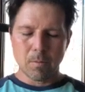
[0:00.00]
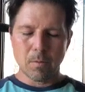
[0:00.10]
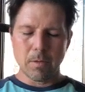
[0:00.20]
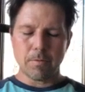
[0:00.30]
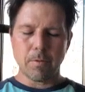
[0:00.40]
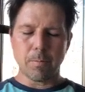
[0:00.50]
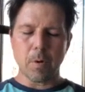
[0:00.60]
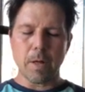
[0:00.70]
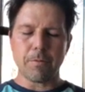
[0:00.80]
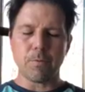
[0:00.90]
Release the
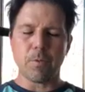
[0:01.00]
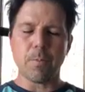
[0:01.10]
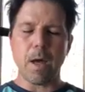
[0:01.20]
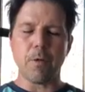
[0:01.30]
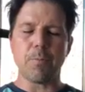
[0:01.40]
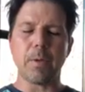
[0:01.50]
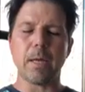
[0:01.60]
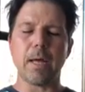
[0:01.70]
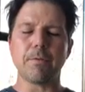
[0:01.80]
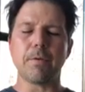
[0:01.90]
breath through the mouth, big
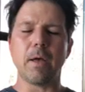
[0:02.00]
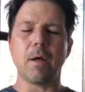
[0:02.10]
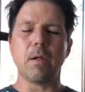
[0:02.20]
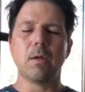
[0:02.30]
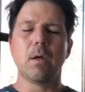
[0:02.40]
exhale.